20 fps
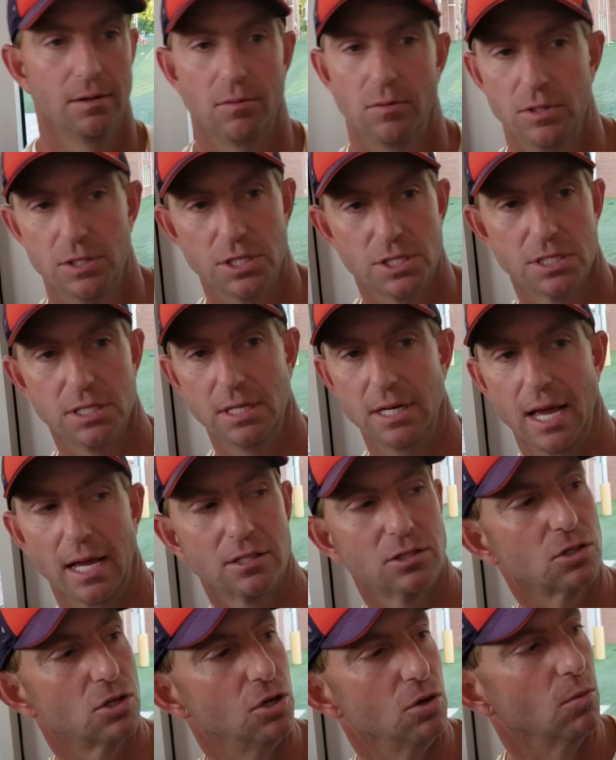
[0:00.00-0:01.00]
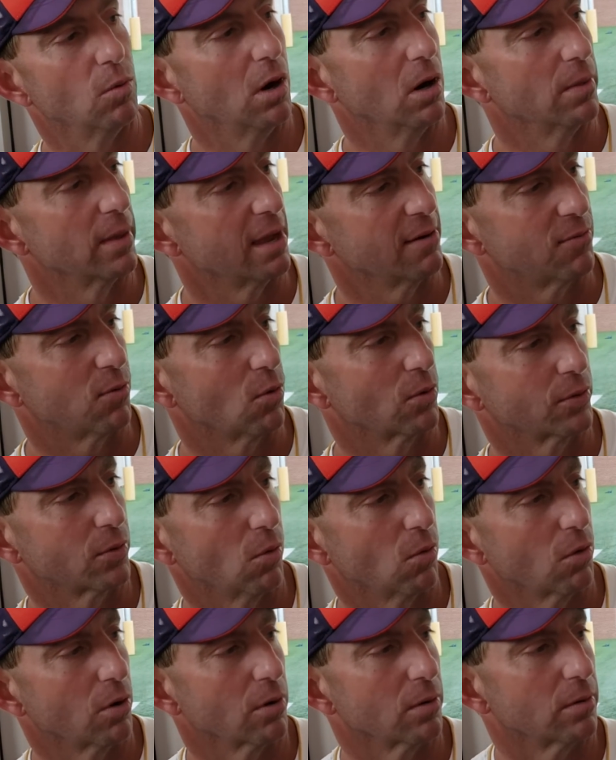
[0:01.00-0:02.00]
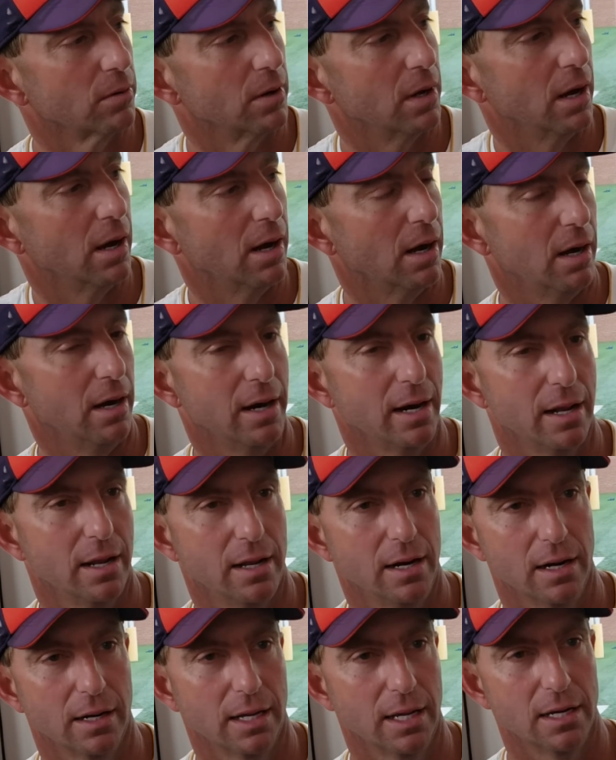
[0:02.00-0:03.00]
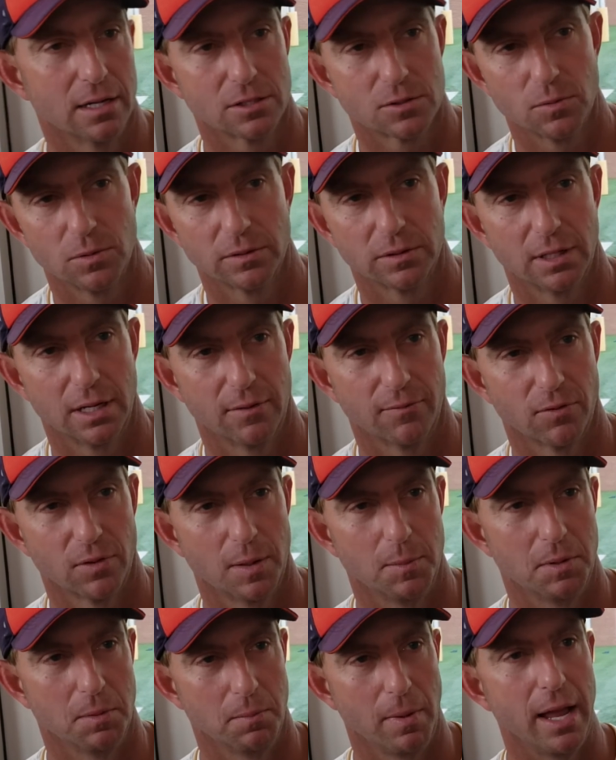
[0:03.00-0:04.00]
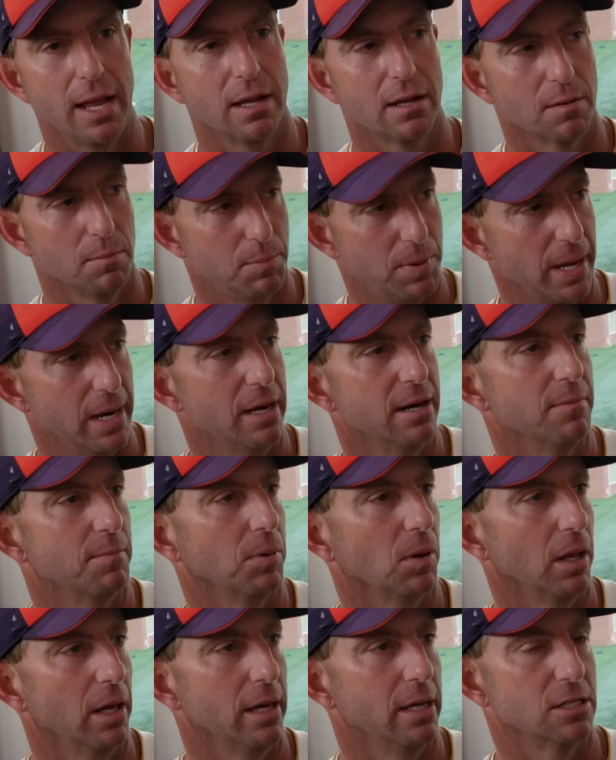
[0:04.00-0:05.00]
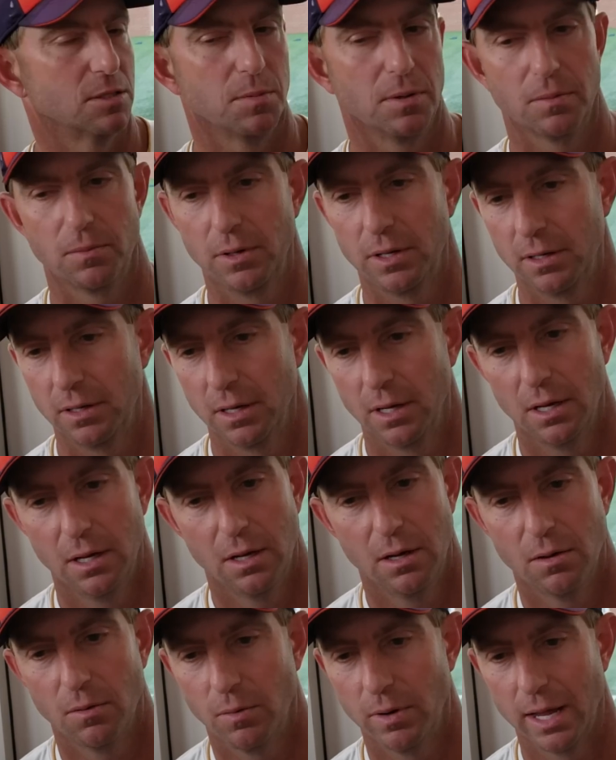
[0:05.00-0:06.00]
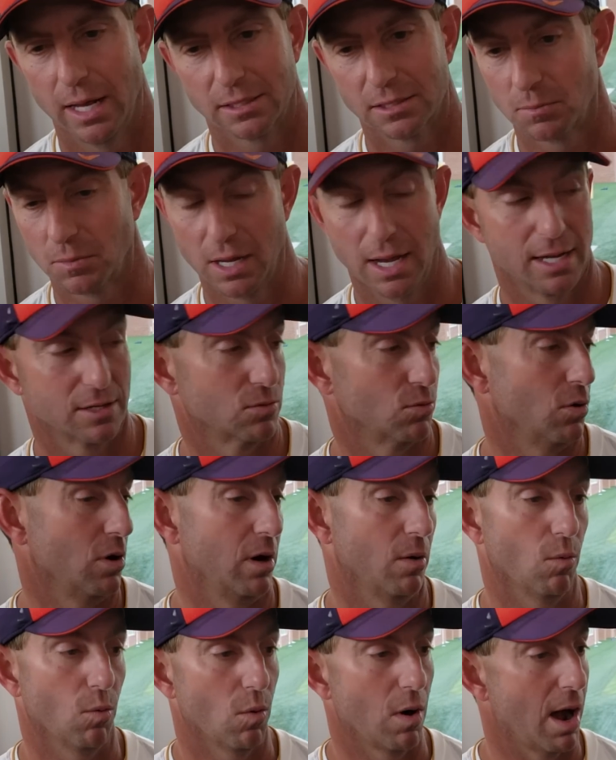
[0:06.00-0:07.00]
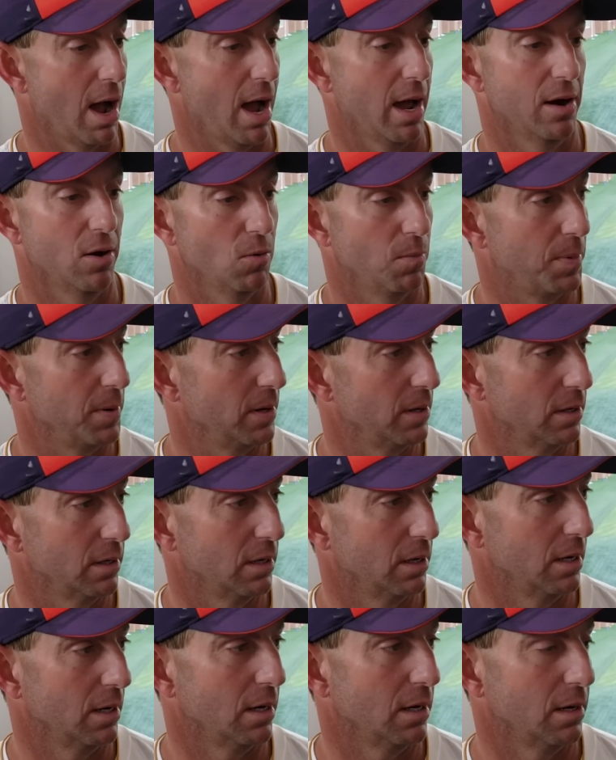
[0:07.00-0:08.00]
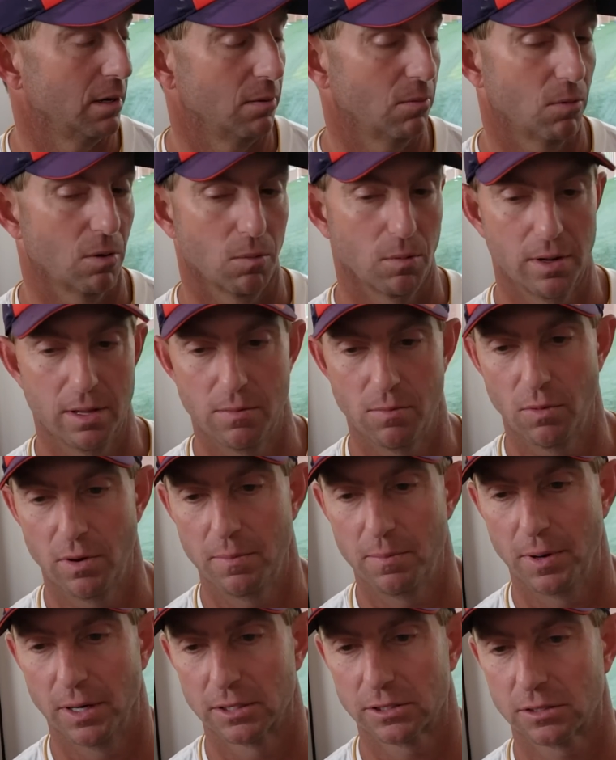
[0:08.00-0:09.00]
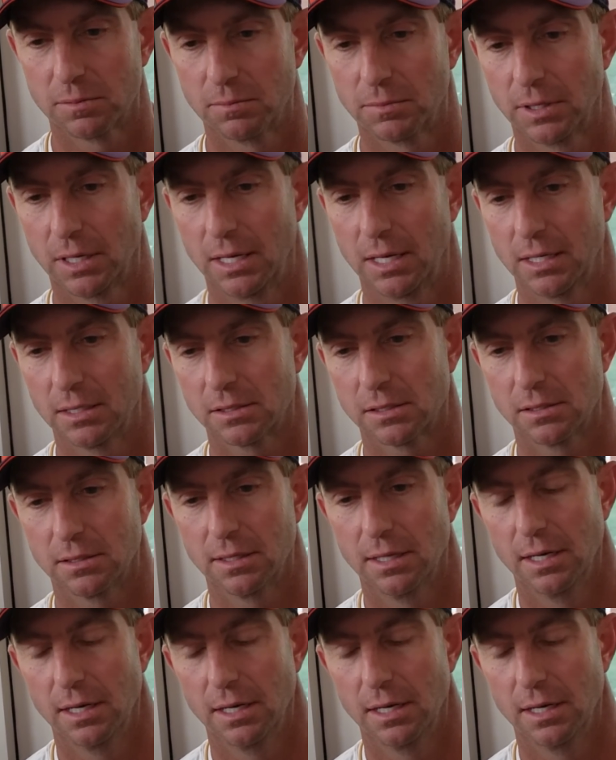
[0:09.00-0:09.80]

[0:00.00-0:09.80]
we just didn't execute well in that fourth quarter. Uh, and, and, again, it's one thing for them to make competitive plays, but we we had some guys running wide open uh, where we, we bust some things.